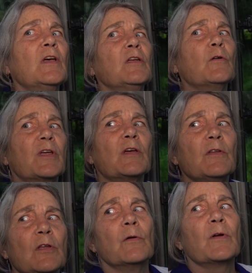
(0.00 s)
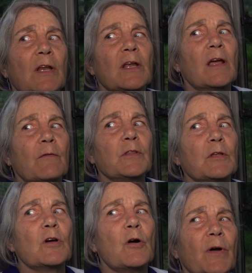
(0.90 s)
getting
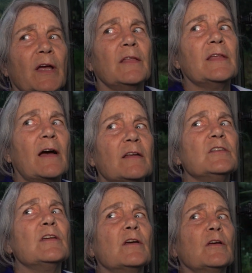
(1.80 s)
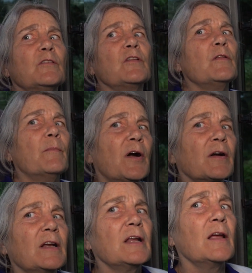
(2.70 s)
everything going and the ideas and the
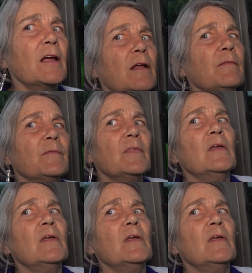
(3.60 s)
marketing